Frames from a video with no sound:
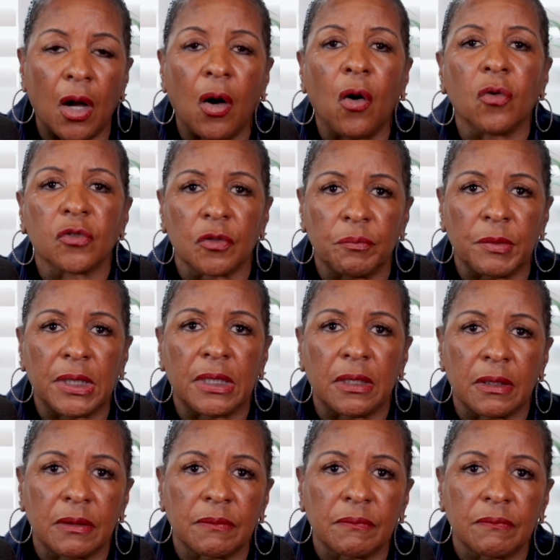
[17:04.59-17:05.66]
all of me.
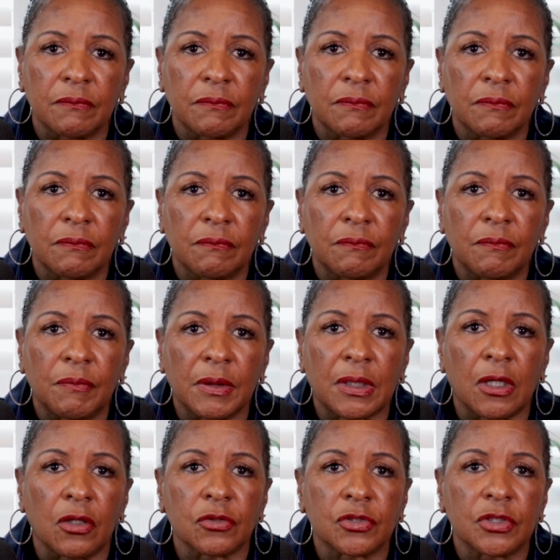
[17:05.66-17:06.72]

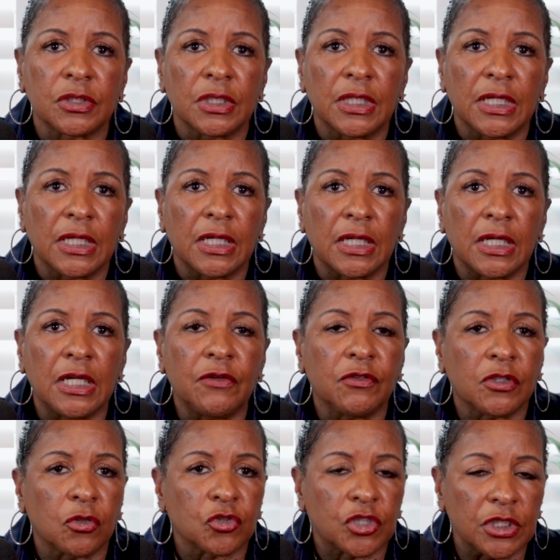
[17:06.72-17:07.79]
Because even
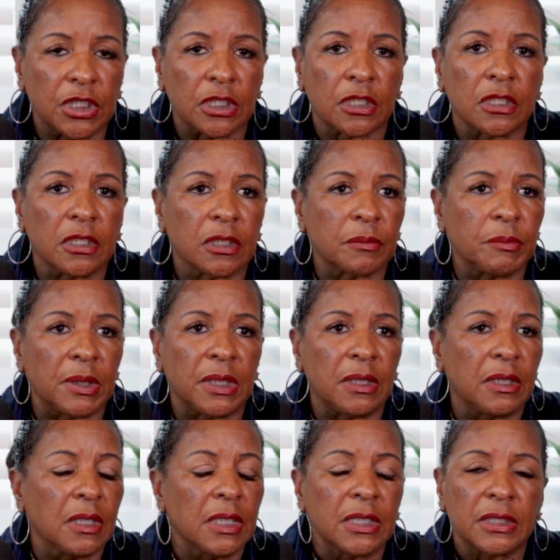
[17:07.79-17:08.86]
though she didn't hug
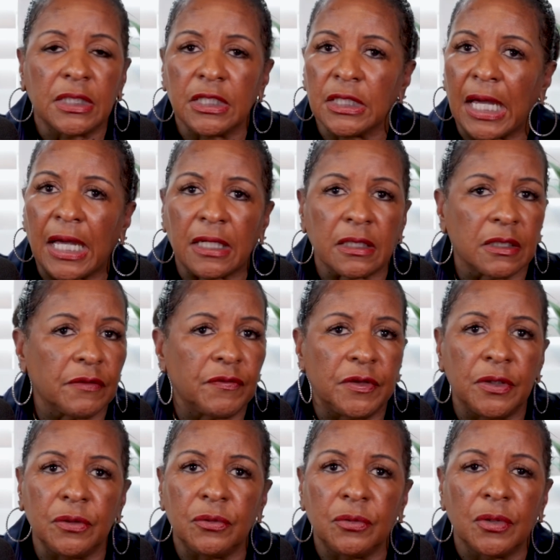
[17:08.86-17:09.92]
me, then I love
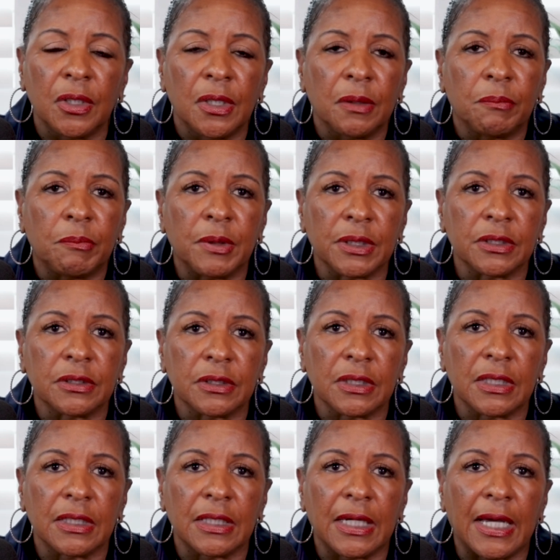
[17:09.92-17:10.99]
you. But
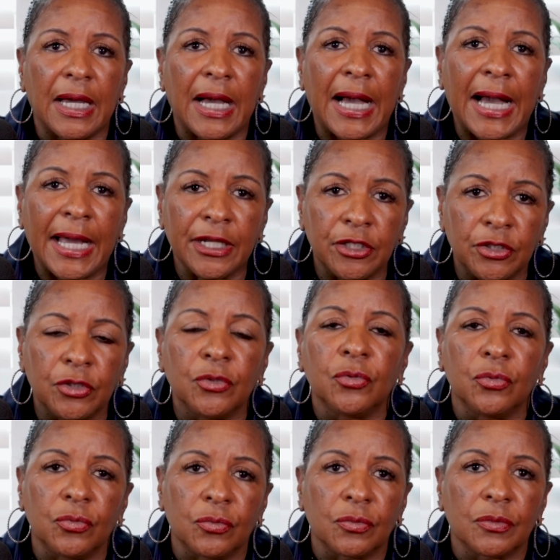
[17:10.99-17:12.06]
I
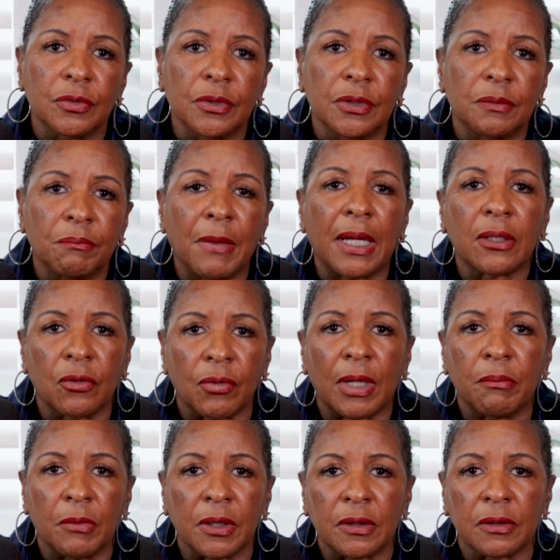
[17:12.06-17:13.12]
knew my
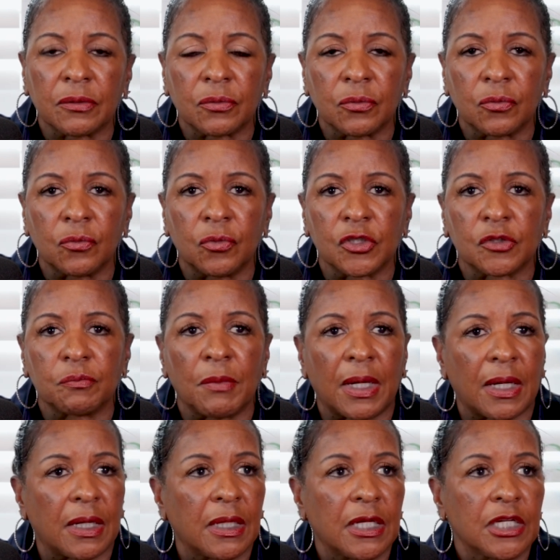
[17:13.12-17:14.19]
grandmother was my